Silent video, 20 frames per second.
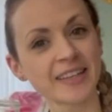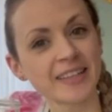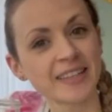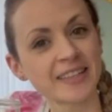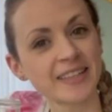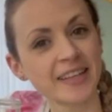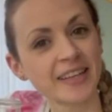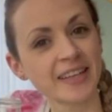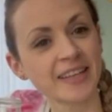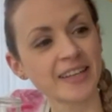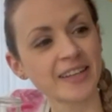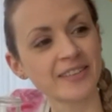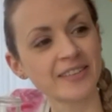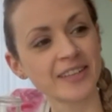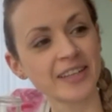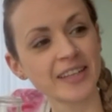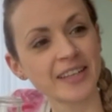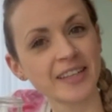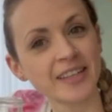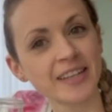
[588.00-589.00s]
They go
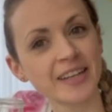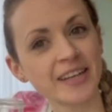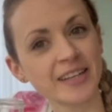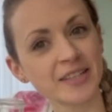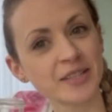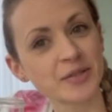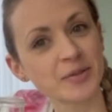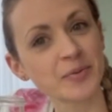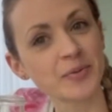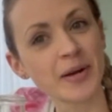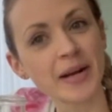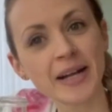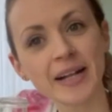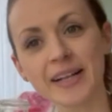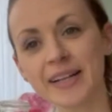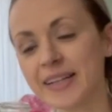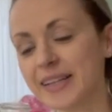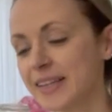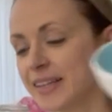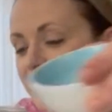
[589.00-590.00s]
in as
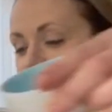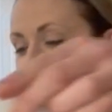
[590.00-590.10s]
well.